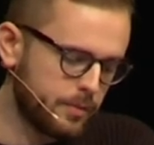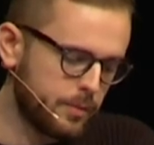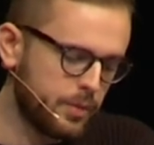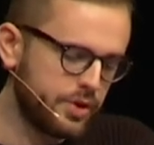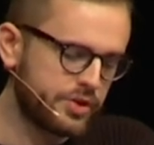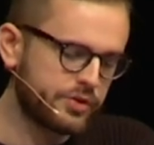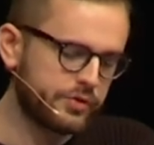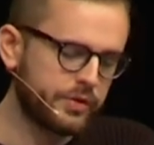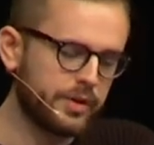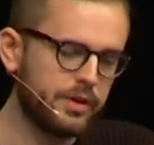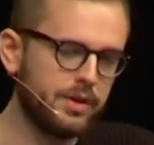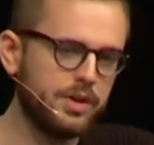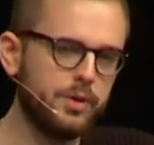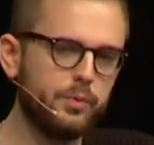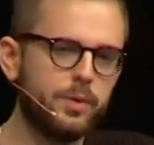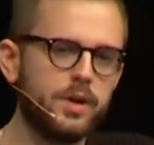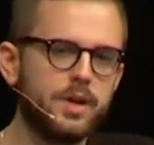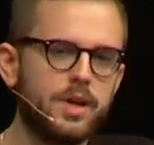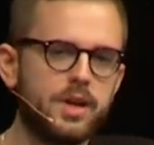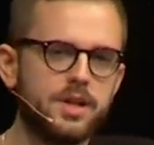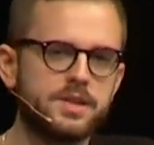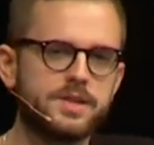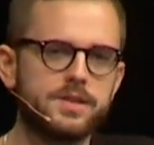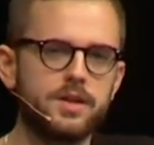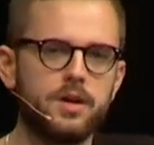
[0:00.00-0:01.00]
which rarely will
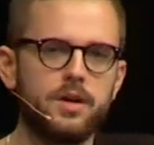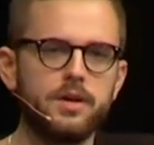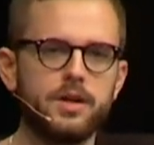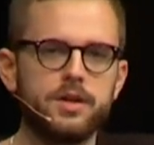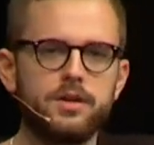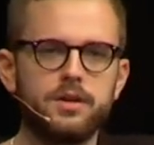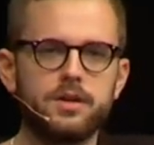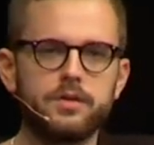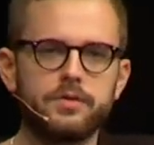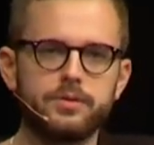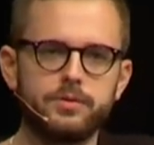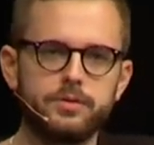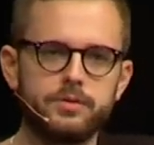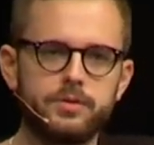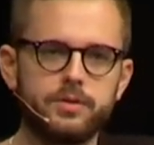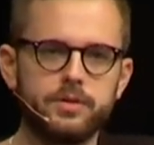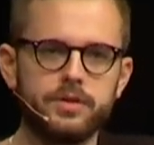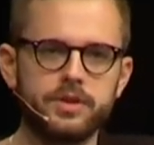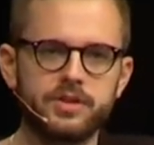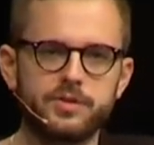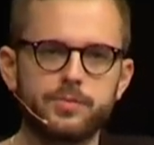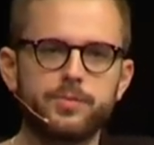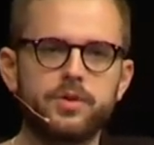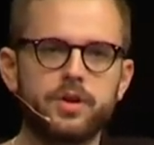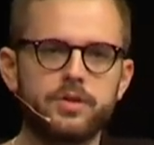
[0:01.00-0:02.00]
last long enough to grow
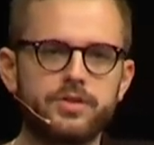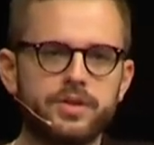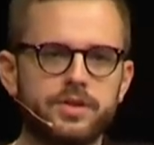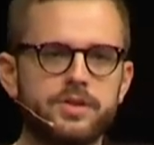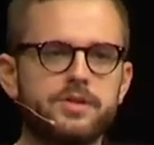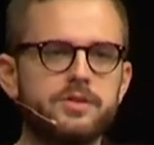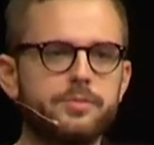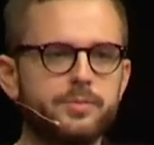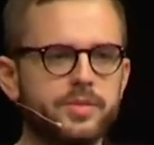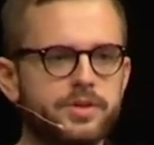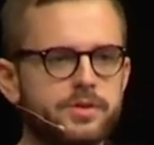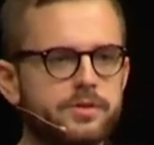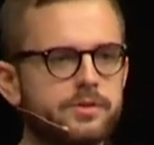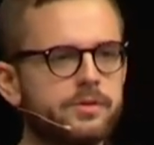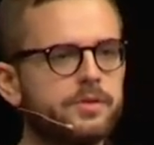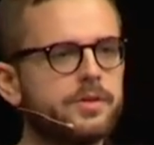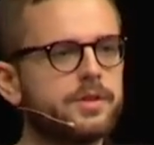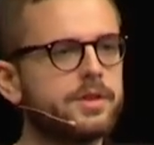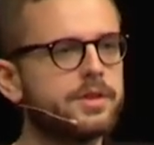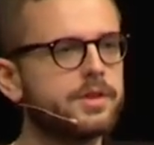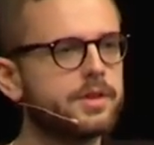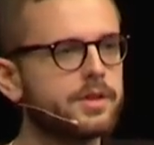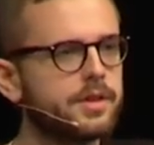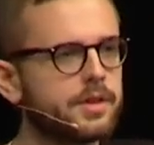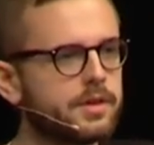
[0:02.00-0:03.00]
these projects to
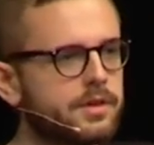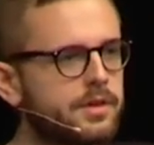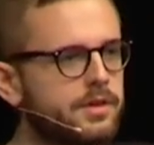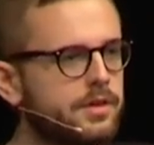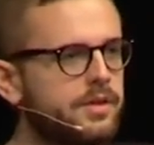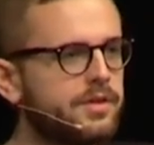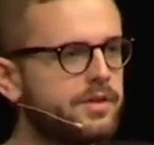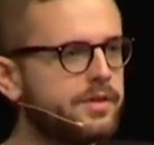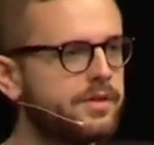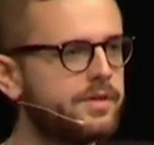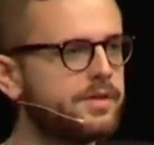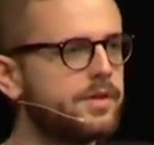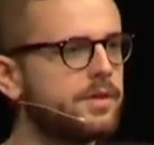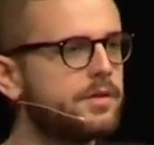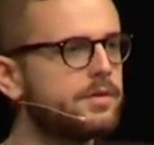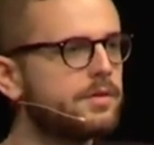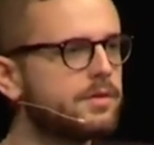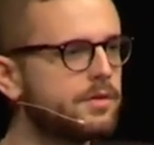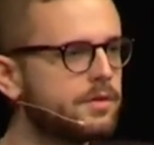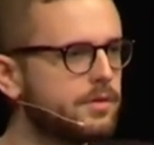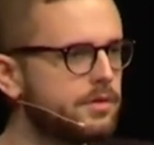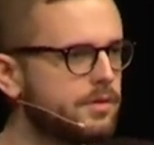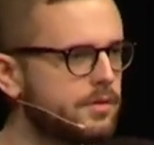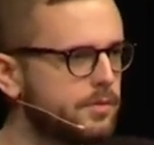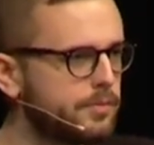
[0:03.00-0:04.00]
maturity. And I think this is
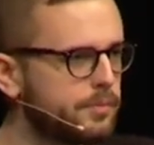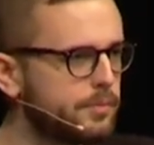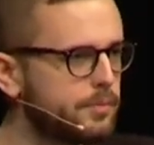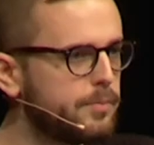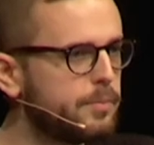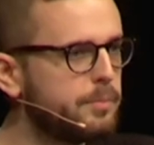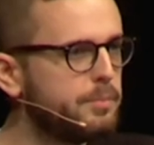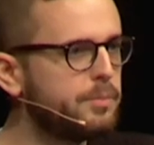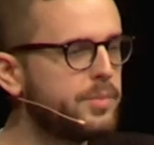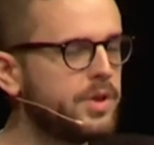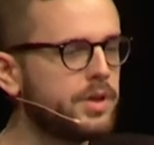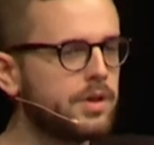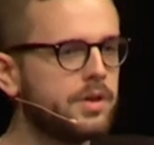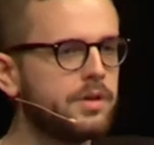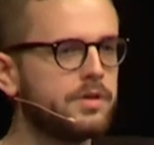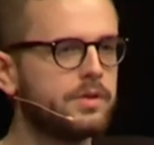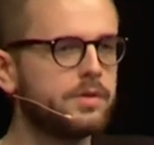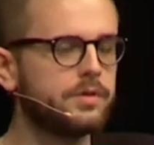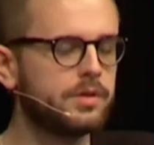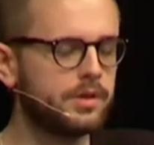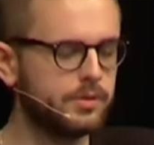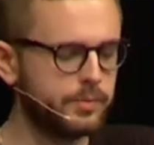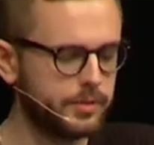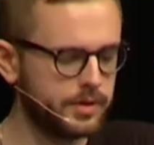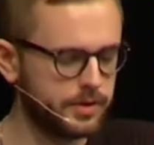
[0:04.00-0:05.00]
a big
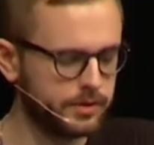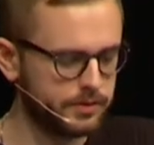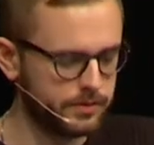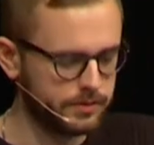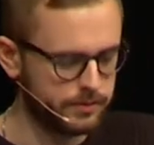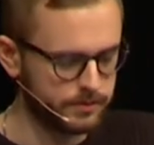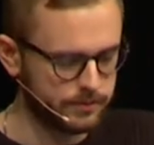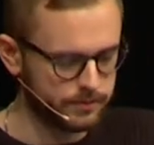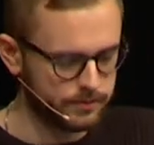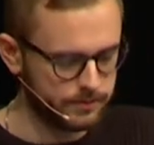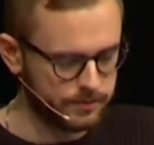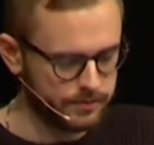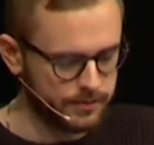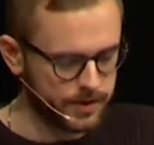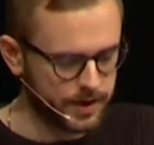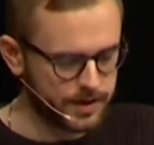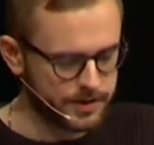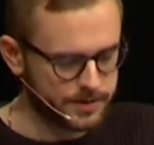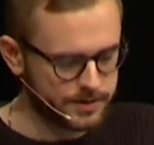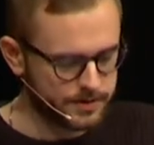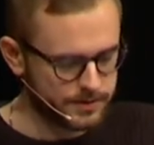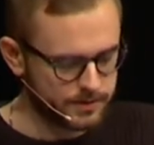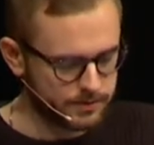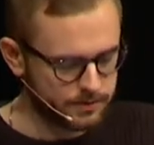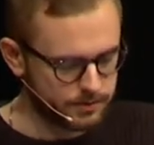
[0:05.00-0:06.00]
issue that we need to
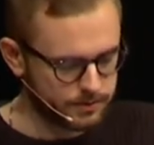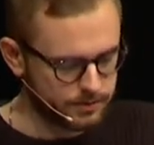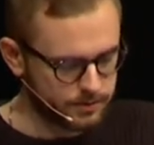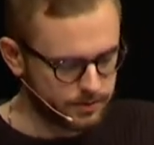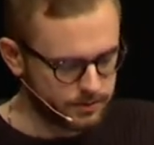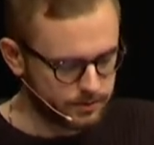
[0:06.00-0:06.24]
face